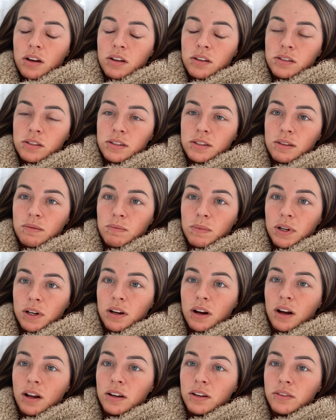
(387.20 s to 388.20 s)
Similar
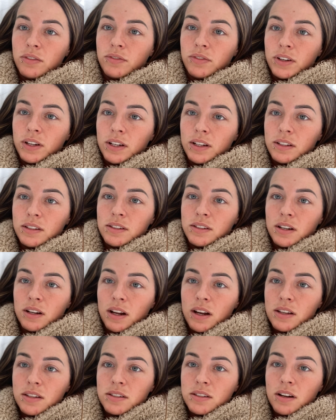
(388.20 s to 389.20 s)
kind of feeling to
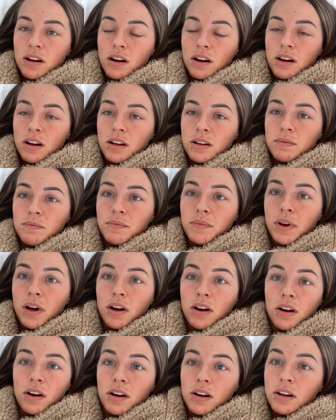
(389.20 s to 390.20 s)
last time. I
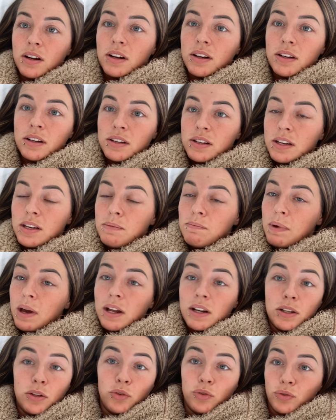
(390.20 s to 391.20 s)
can't keep
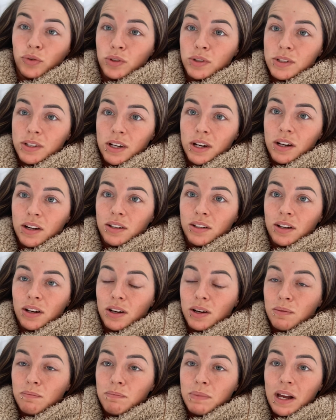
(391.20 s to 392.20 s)
any food down. I
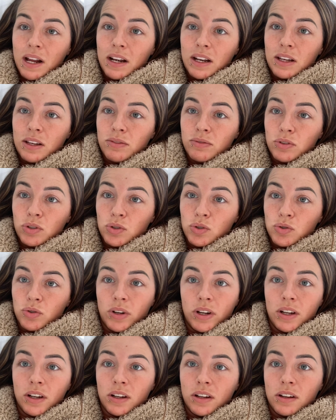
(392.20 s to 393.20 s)
can barely even
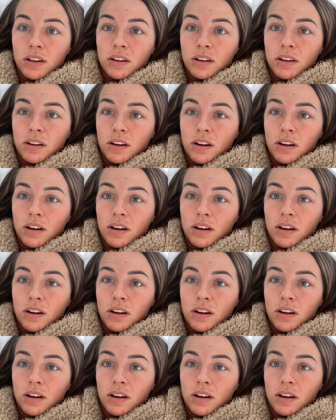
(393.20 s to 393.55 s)
drink.